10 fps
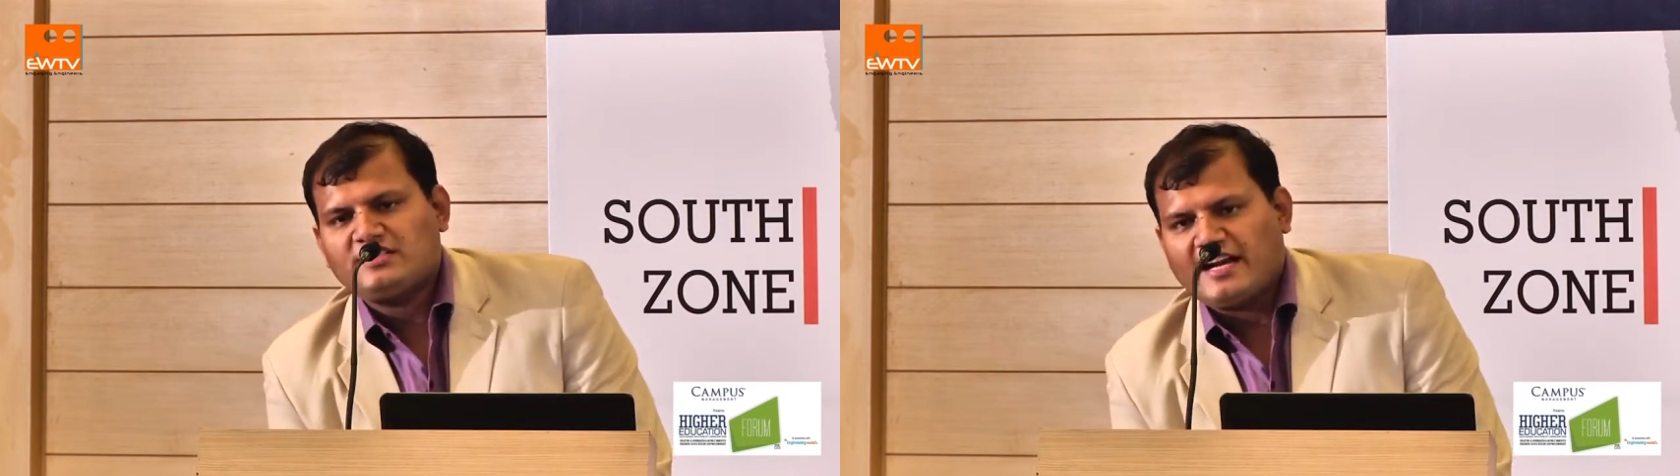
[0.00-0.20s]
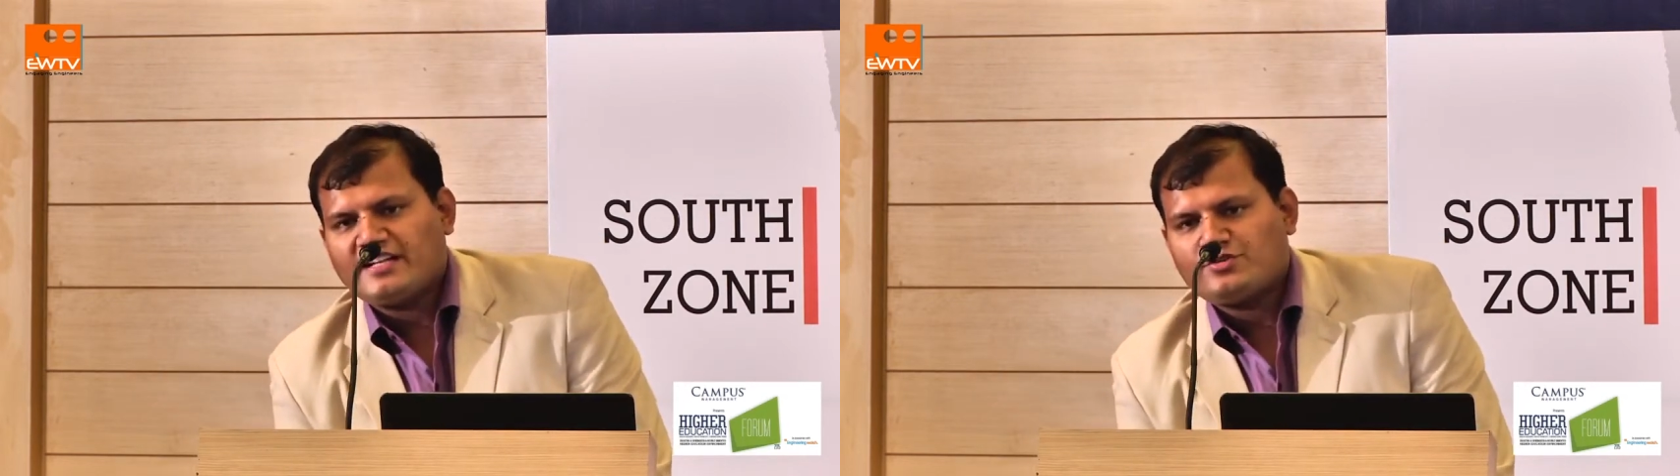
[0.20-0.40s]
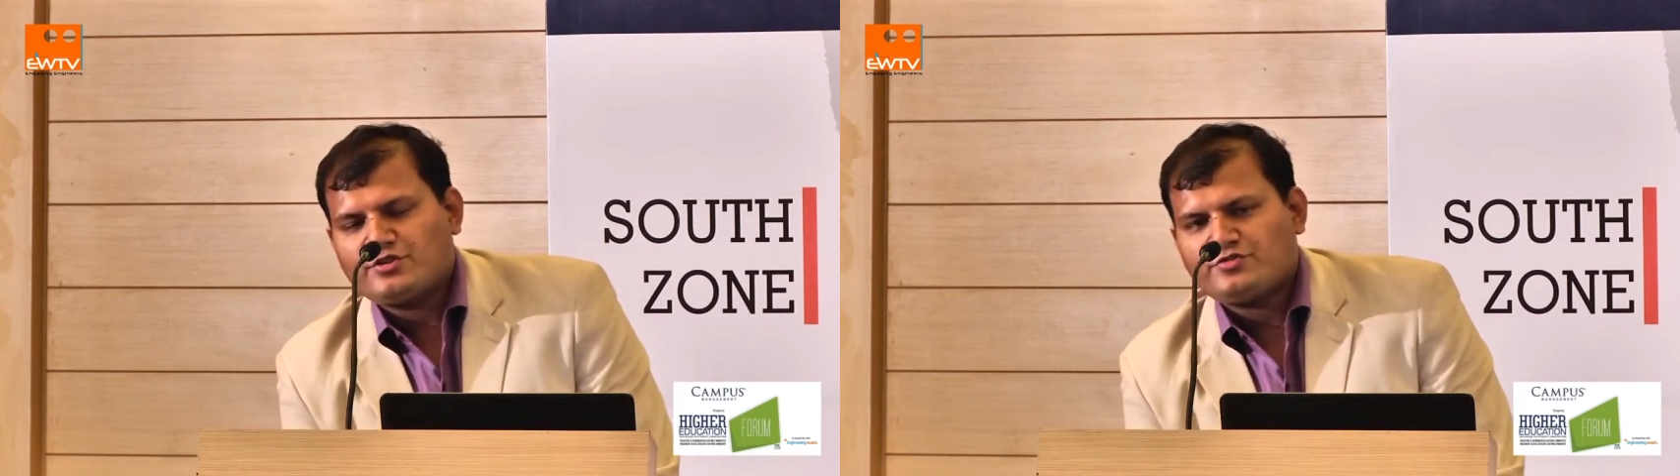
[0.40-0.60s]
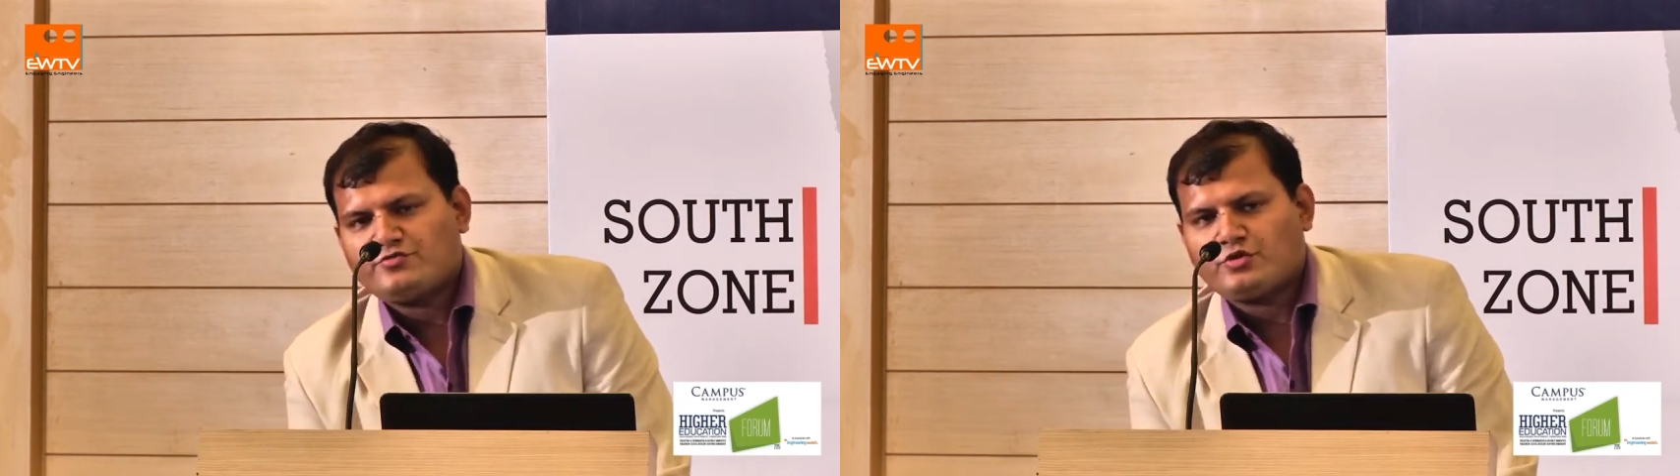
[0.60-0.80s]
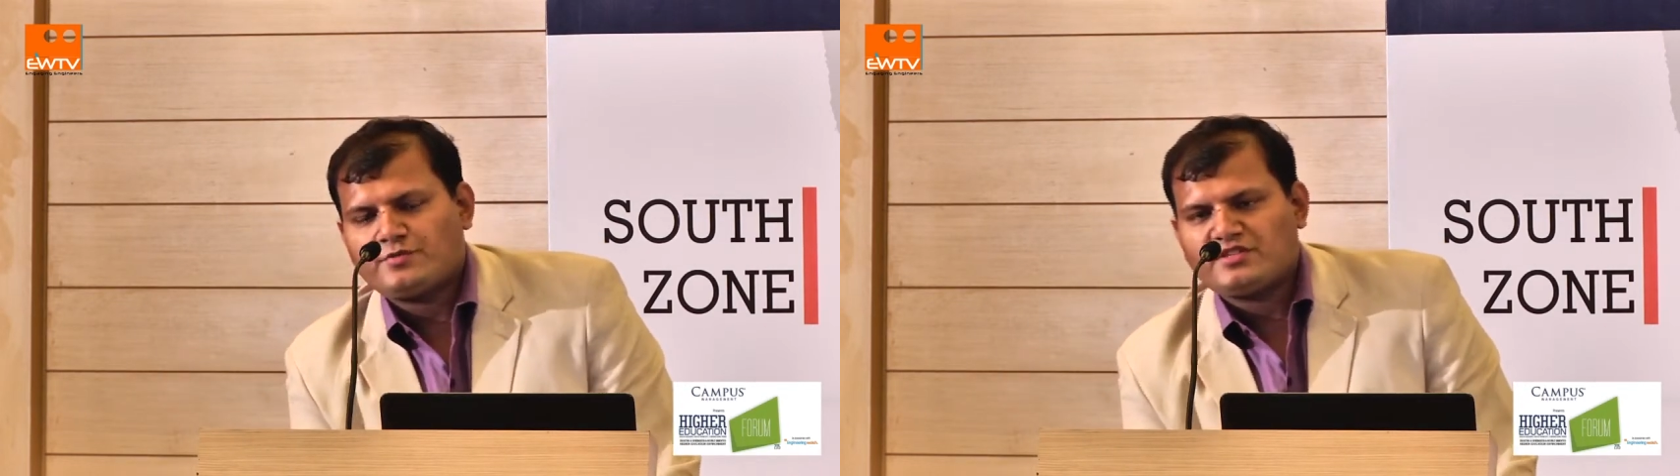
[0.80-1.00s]
higher education
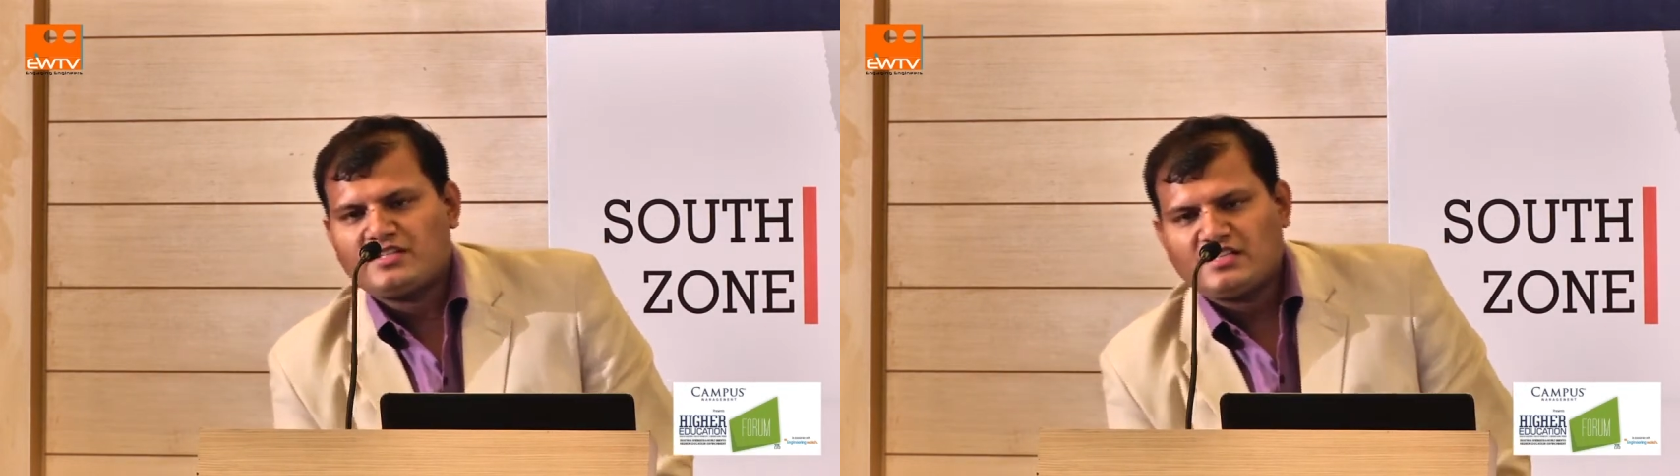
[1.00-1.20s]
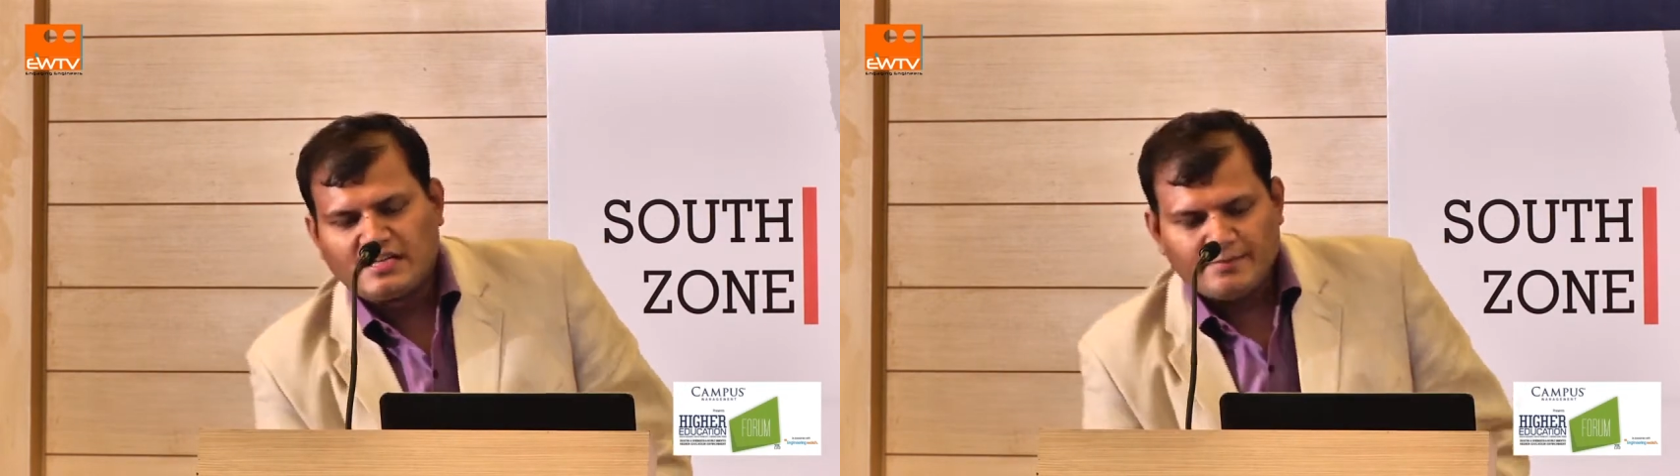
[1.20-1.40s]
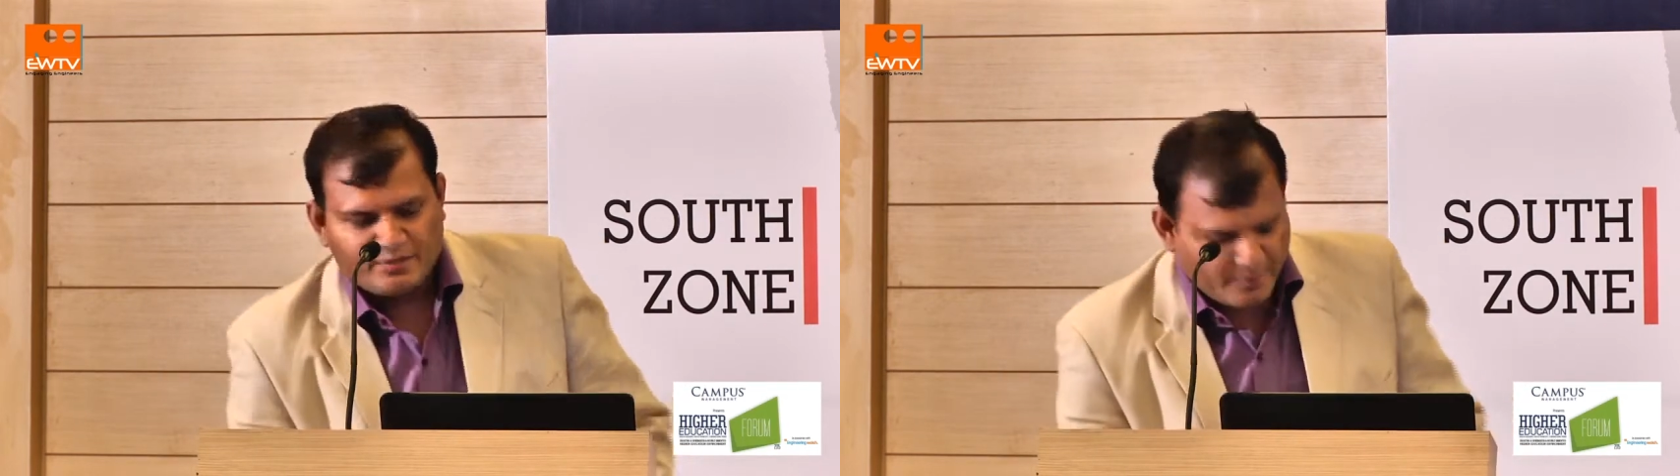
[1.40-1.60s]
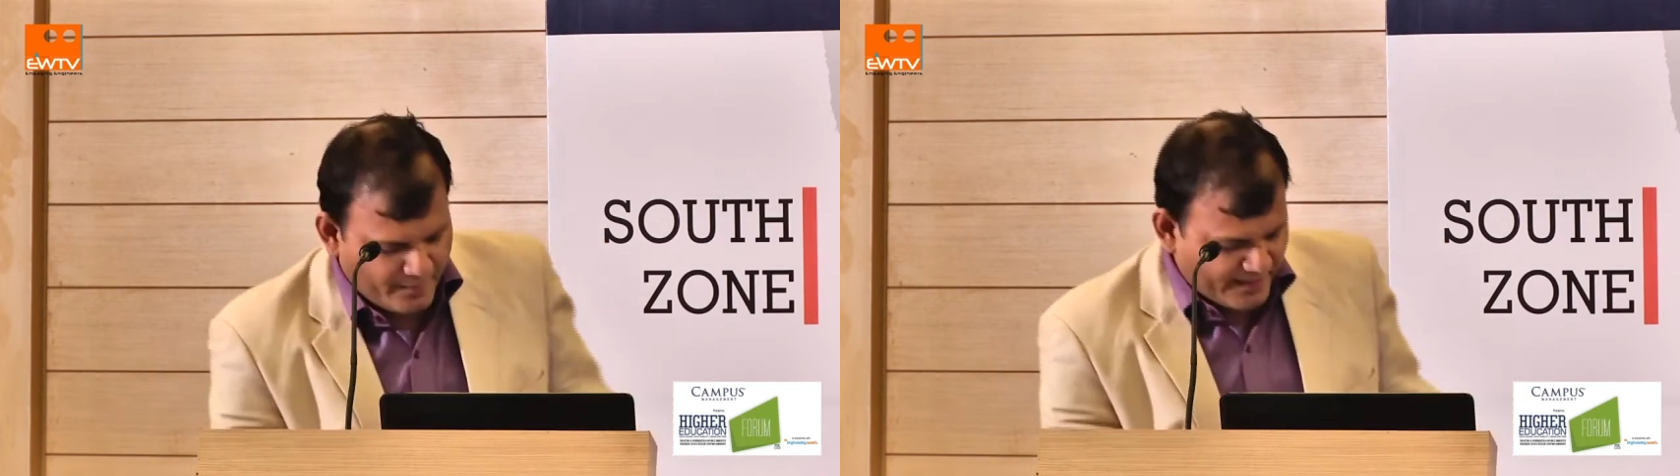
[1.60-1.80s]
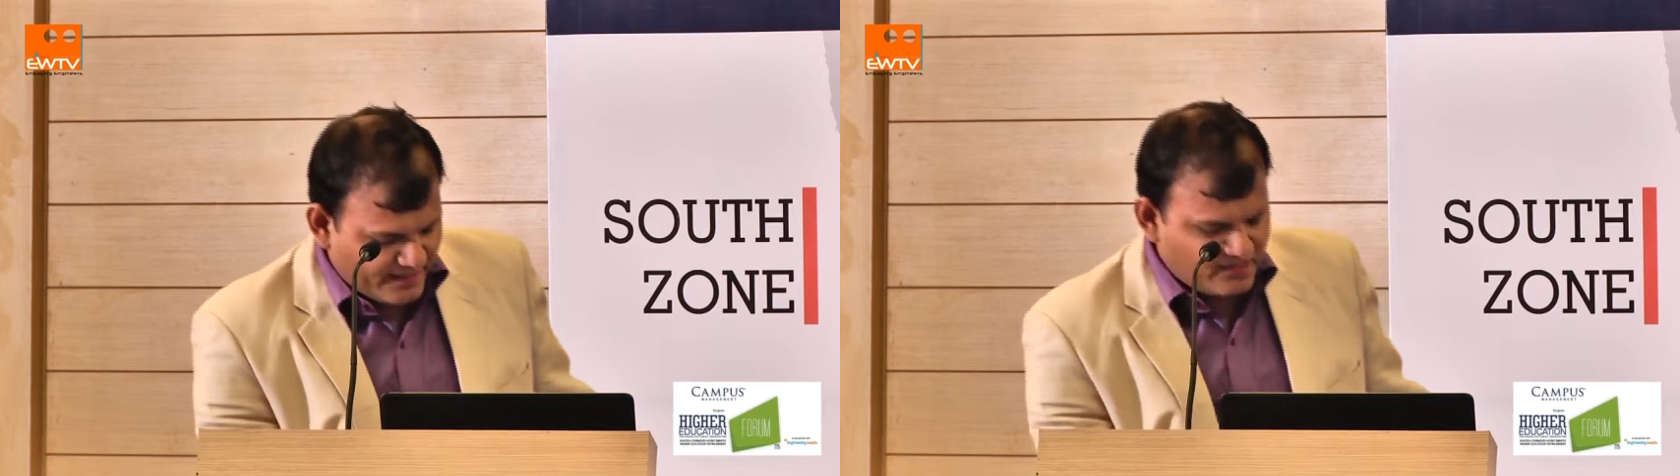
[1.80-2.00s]
forums and the campus
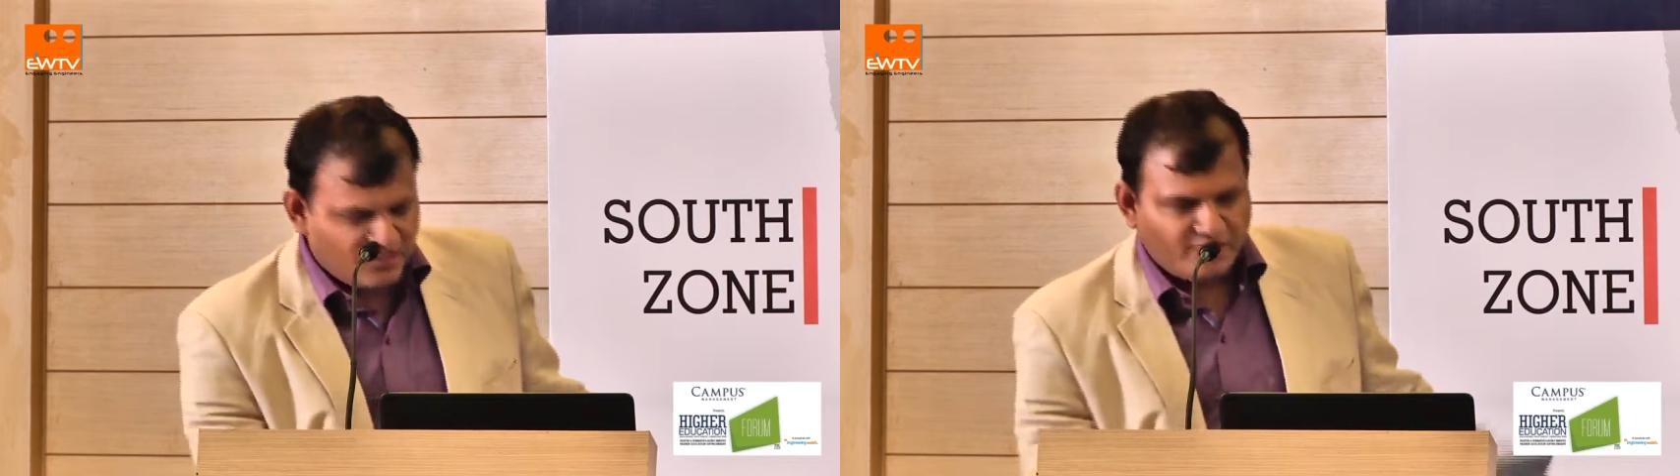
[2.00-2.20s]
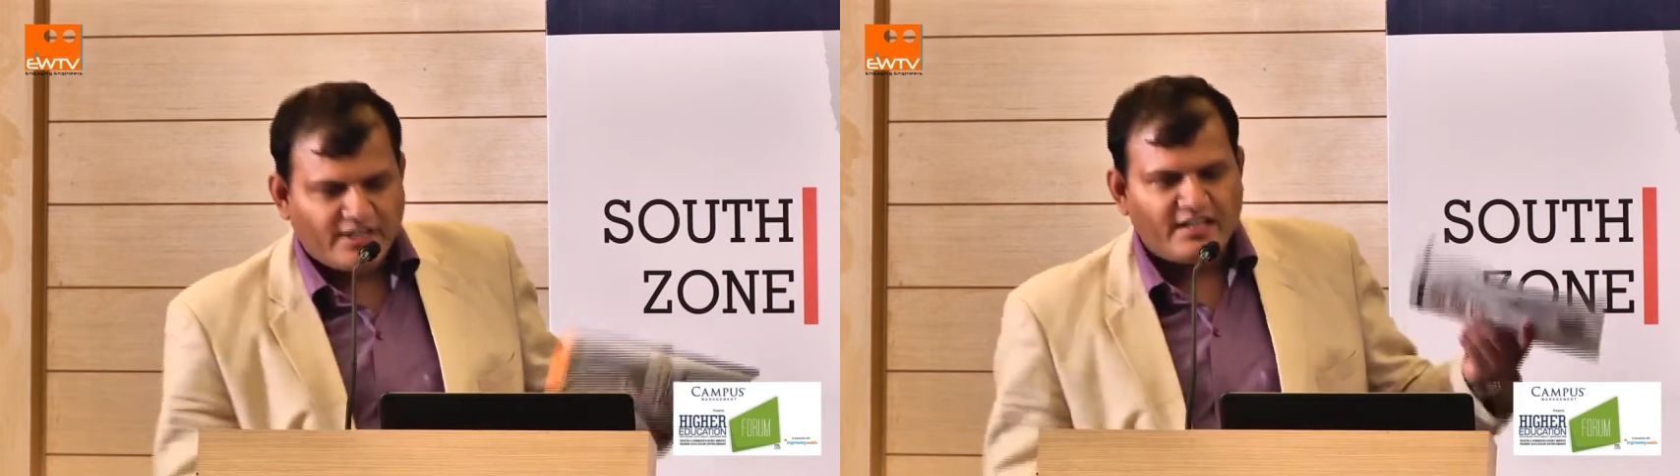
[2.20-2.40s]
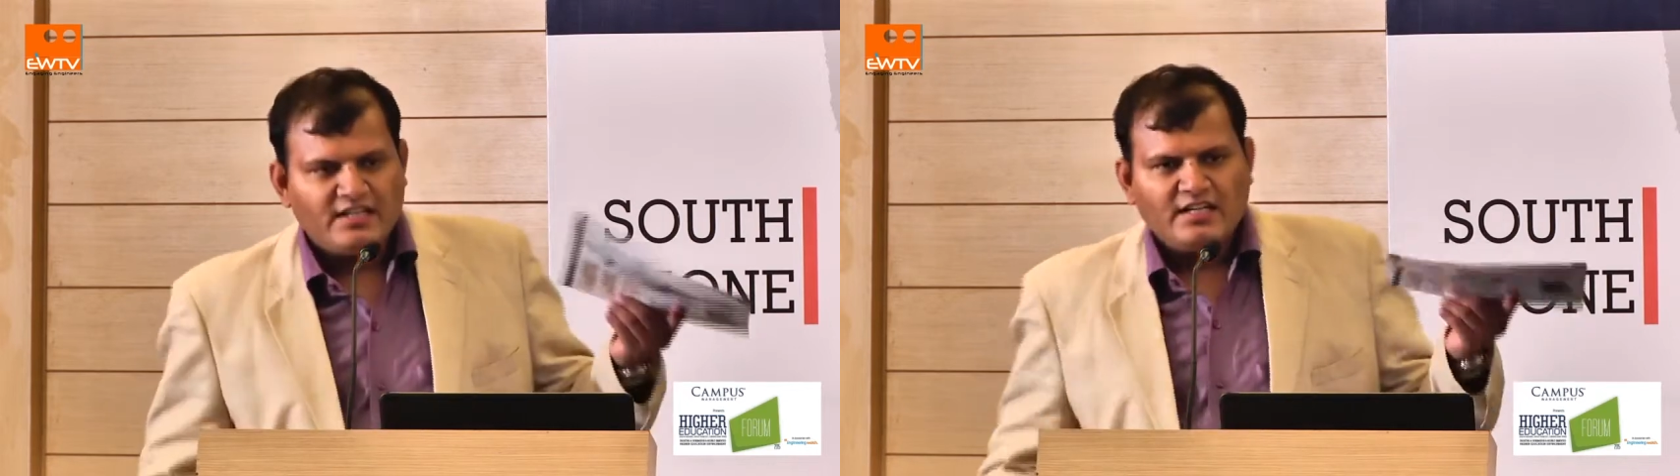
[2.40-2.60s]
preparedness survey.